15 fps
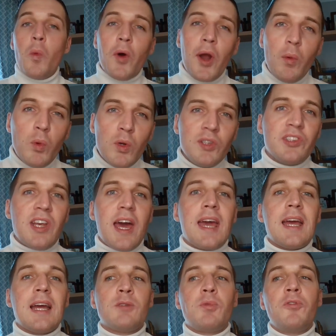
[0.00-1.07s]
What I would
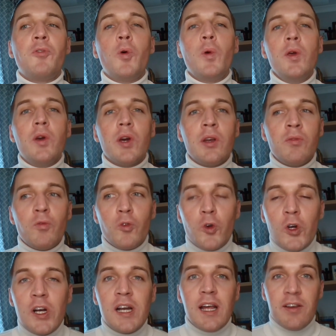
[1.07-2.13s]
say is before you can
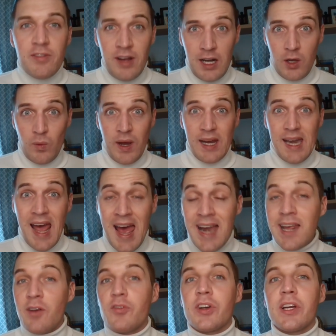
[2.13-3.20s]
really evaluate
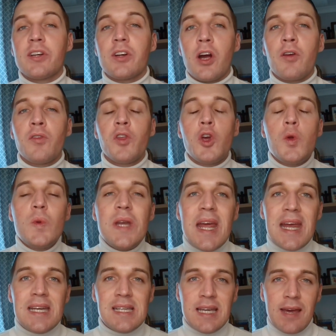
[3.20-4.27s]
any regrowth, you
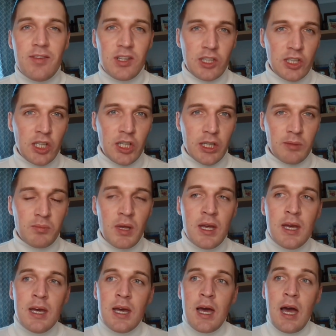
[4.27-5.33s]
need to give it time.
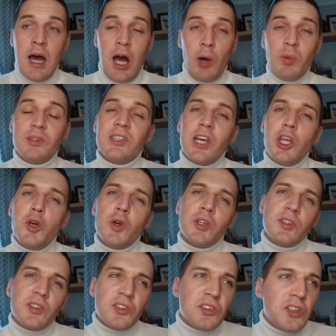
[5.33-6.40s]
I would say you
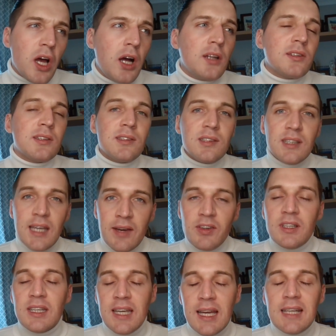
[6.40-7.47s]
could start to give
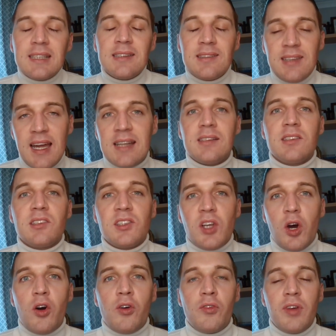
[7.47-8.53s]
it, get a sense
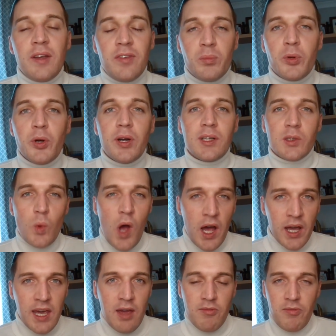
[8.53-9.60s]
of if a product's
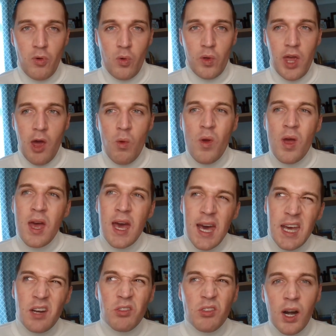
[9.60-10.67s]
working for you
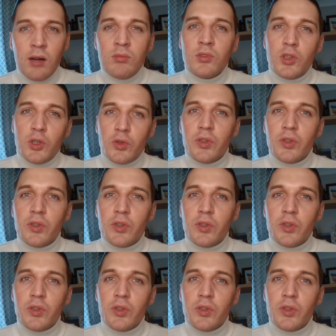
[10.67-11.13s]
at around